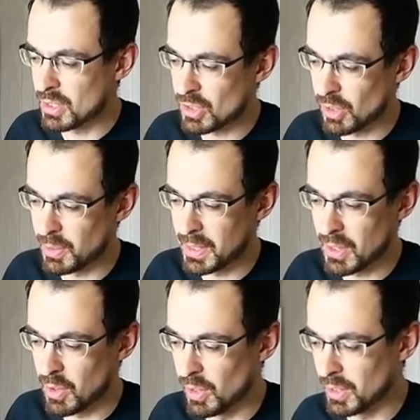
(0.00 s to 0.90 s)
it is
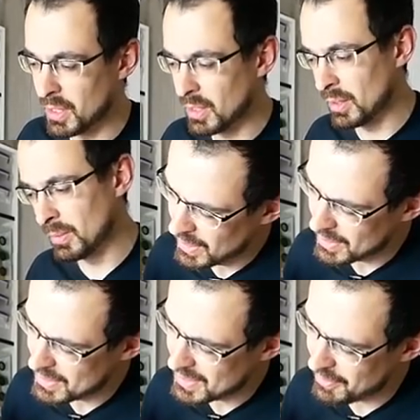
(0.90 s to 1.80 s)
already holding.
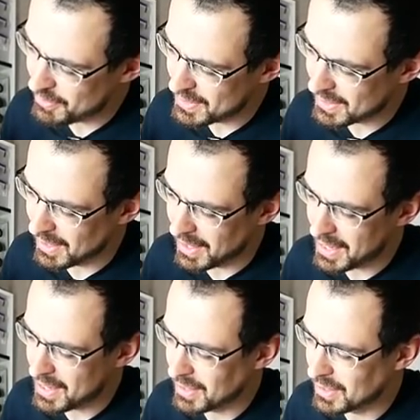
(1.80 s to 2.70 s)
It is definitely
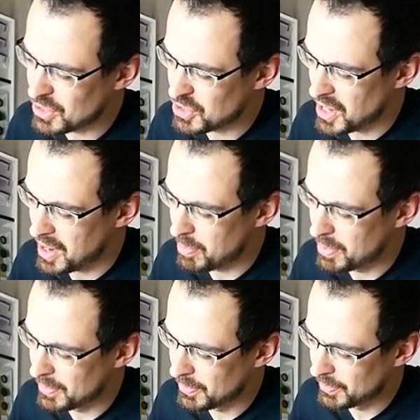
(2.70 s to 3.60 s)
lacking the shape.